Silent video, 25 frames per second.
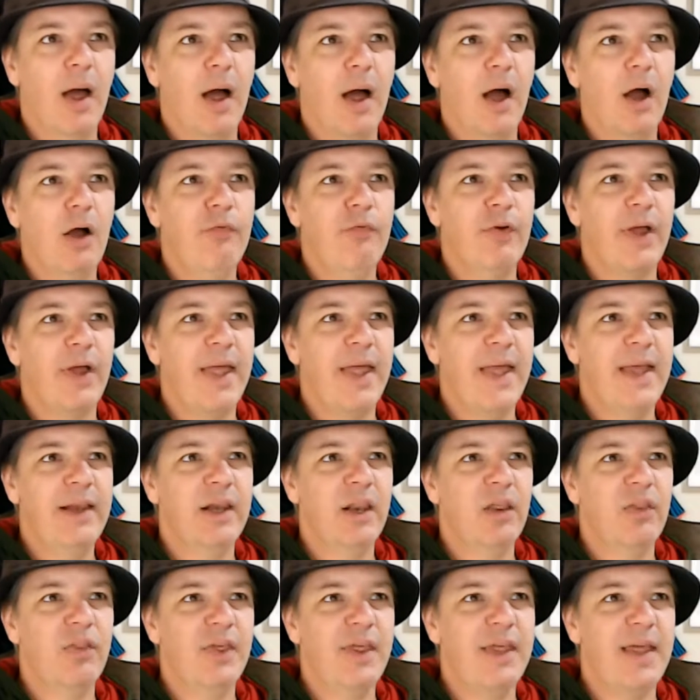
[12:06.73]
Over
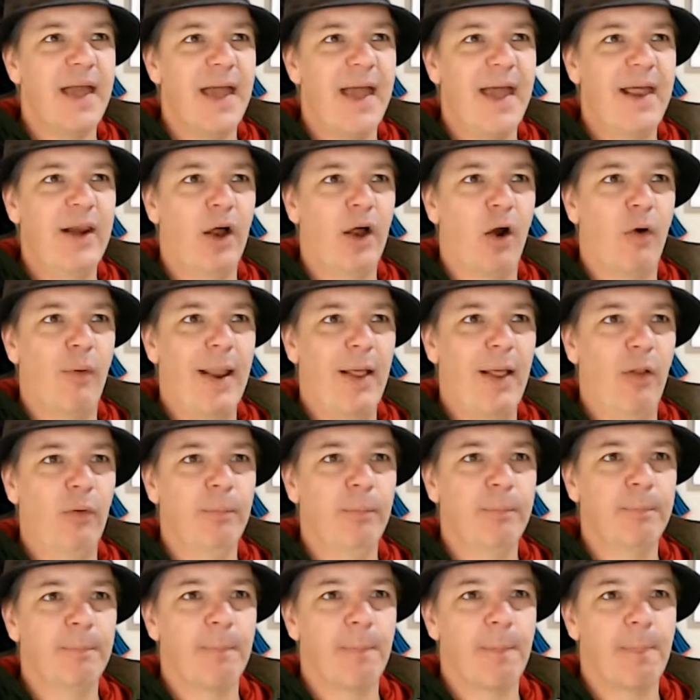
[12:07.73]
in the
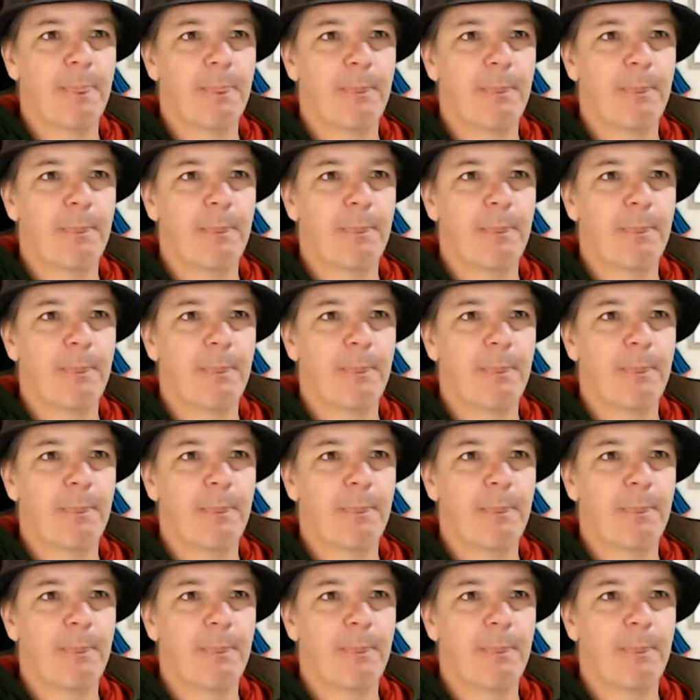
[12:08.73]
NRL,